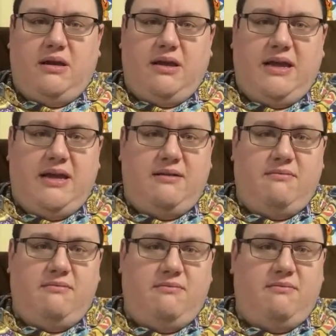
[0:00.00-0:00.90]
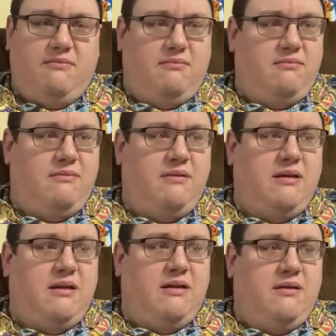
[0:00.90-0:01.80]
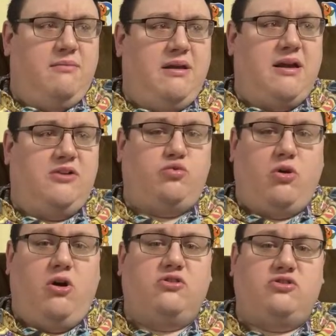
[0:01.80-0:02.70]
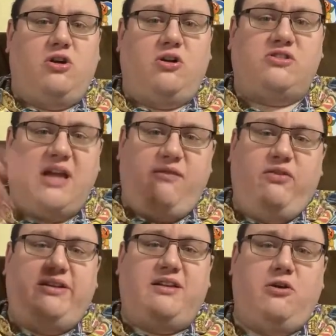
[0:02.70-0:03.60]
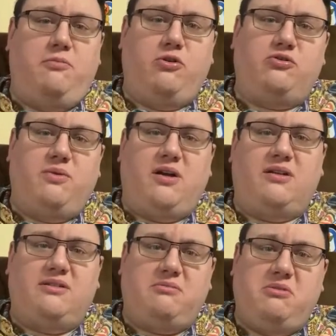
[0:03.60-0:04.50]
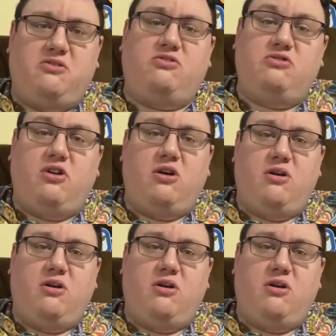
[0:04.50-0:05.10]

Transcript: And because we're all stars, every single person with autism is a star.